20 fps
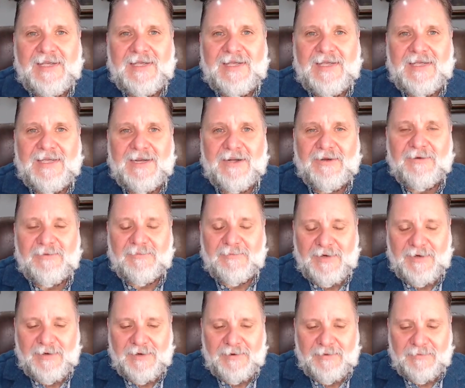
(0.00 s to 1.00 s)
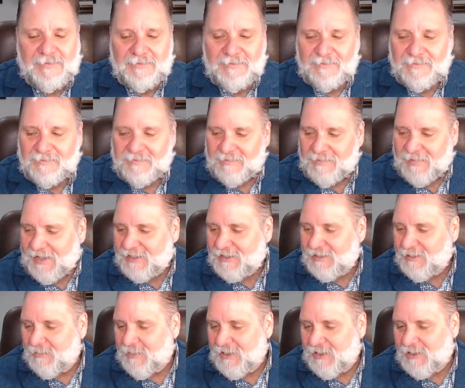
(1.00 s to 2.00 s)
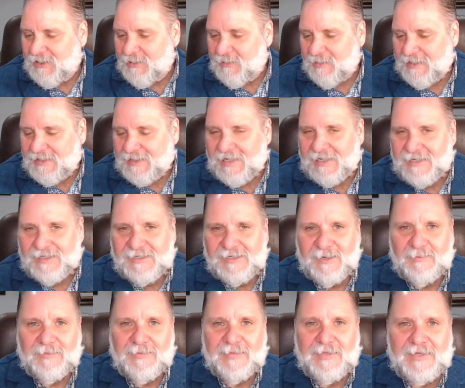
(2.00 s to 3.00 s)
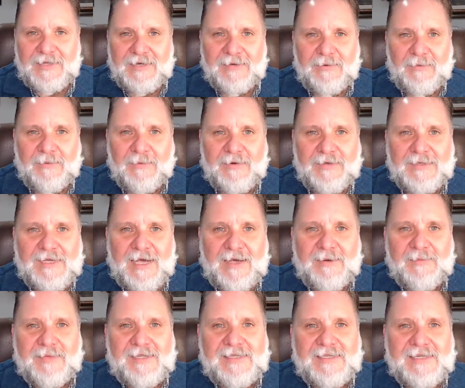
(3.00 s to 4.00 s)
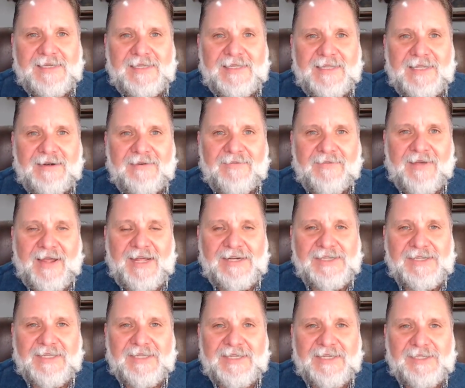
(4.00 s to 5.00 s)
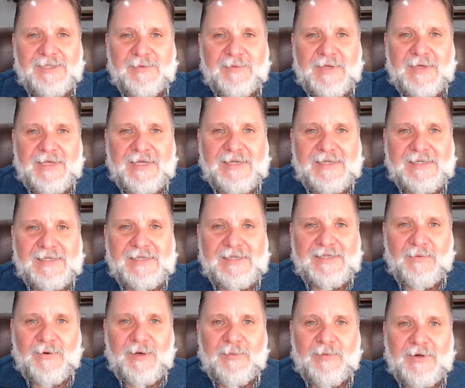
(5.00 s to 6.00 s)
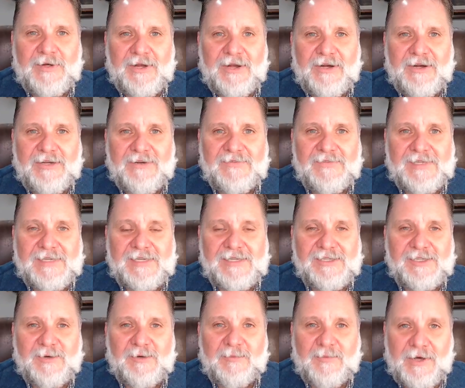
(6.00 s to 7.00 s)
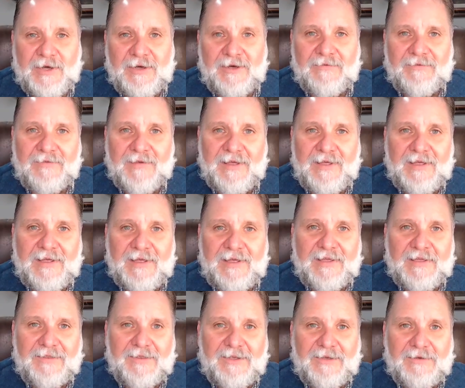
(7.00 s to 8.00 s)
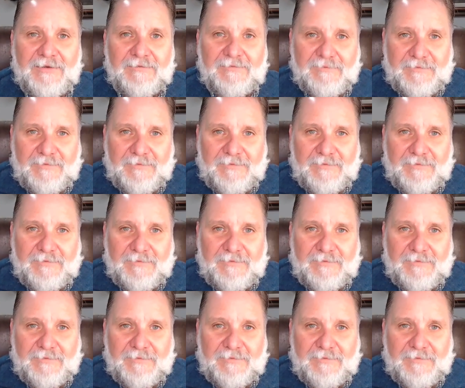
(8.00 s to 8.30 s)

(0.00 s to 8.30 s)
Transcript: You know, Pastor Bishop had said something at one time. He said that evangelism is the reproductive system of the